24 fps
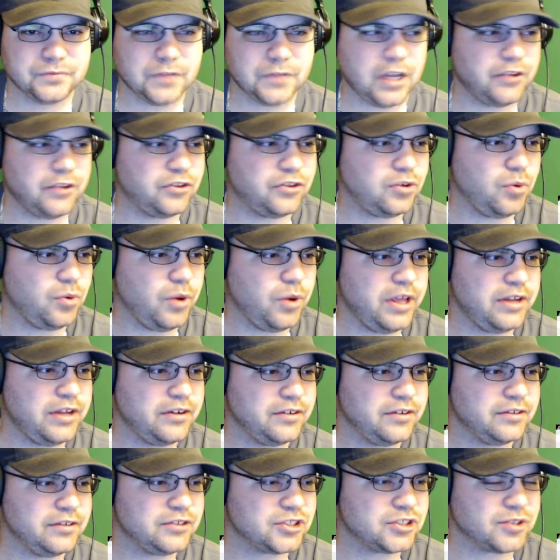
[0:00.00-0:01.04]
a
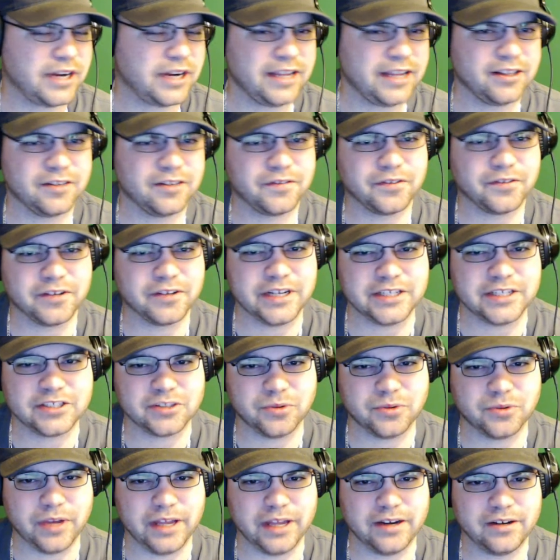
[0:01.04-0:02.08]
twin trailer for each
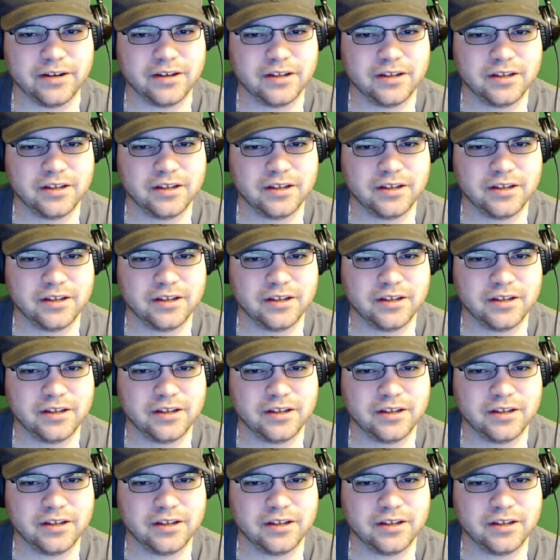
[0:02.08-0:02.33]
twin.